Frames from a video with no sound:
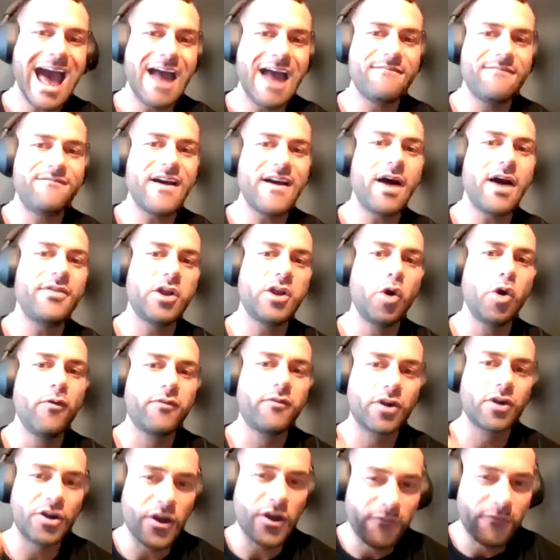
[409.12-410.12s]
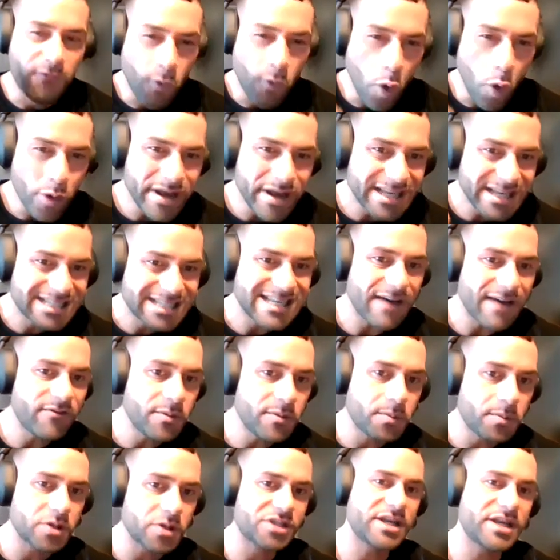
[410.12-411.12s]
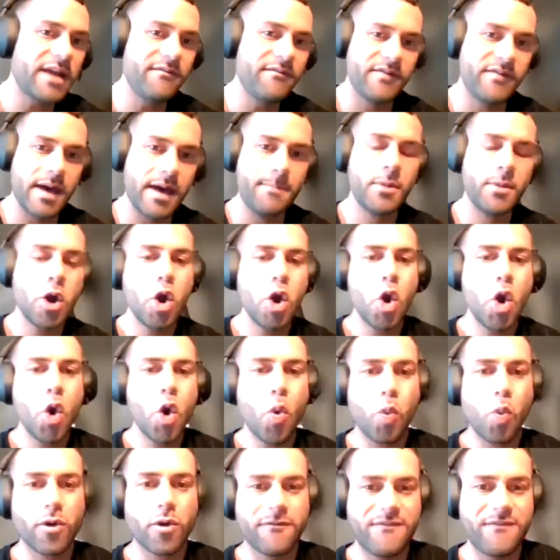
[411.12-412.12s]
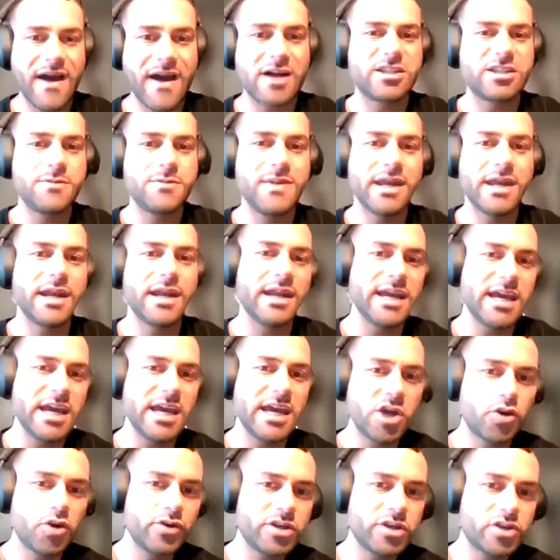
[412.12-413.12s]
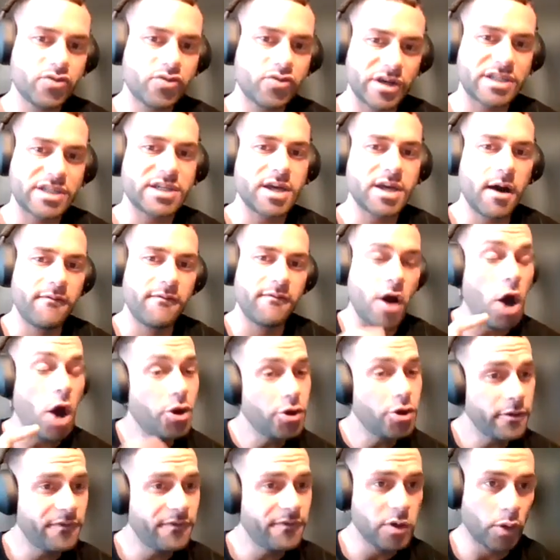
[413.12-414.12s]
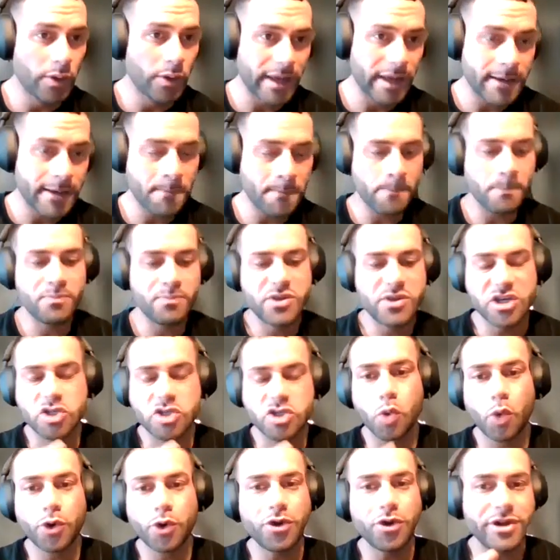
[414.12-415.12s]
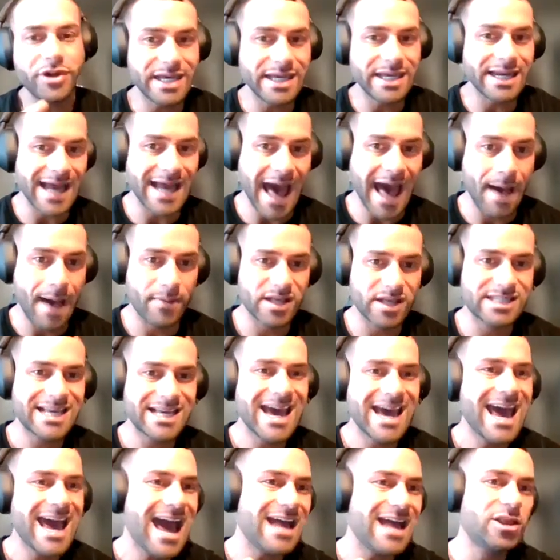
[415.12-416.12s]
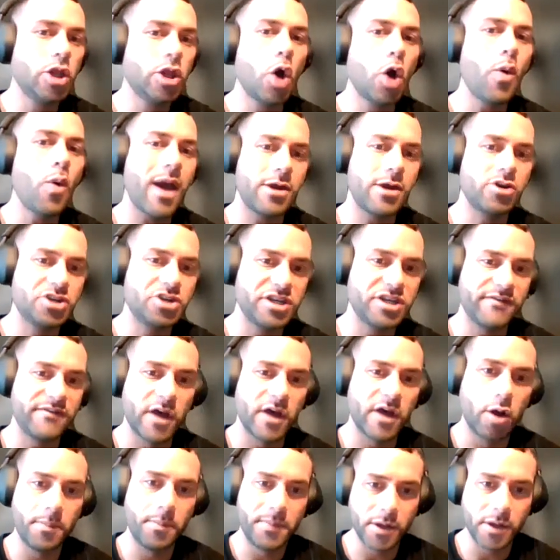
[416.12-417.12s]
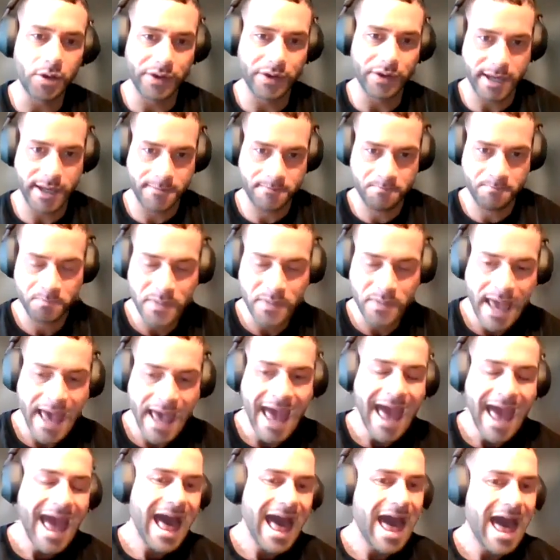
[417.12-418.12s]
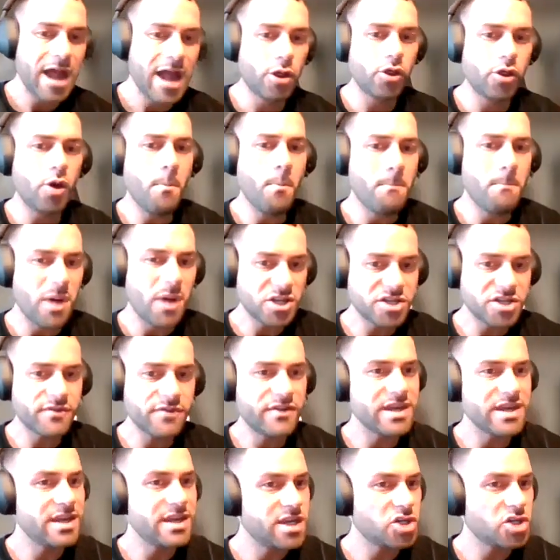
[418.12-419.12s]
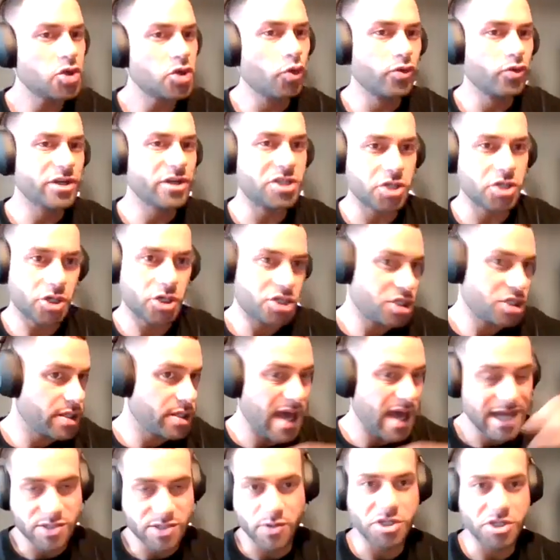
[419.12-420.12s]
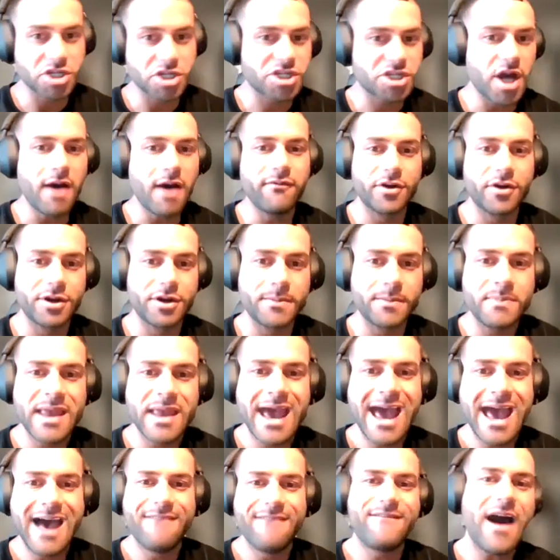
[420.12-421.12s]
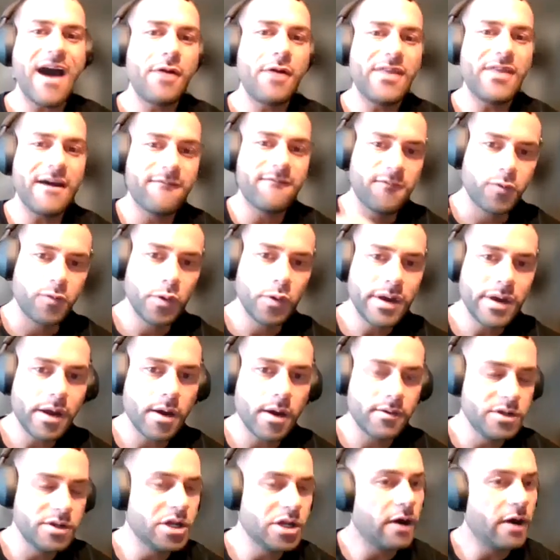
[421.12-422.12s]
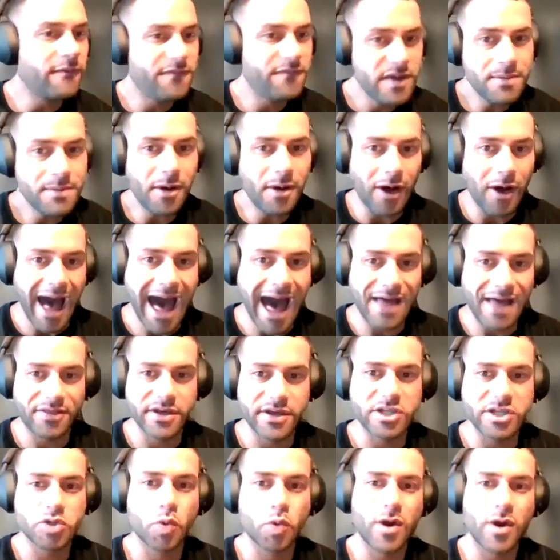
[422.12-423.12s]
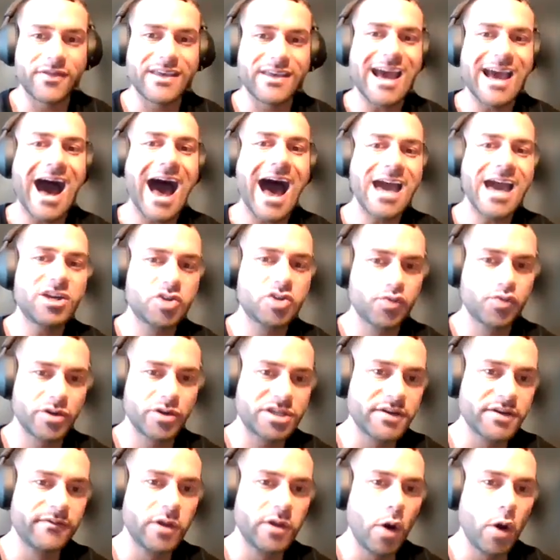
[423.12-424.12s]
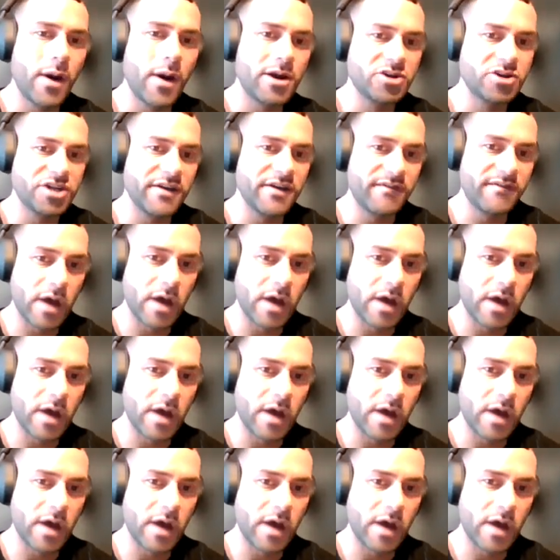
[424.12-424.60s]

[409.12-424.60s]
and found that over 47% of them were found to be in an increased risk of underfueling, disordered eating habits, and low energy availability. And although much of the initial research, as we just covered, found that female athletes were at the highest risk of low energy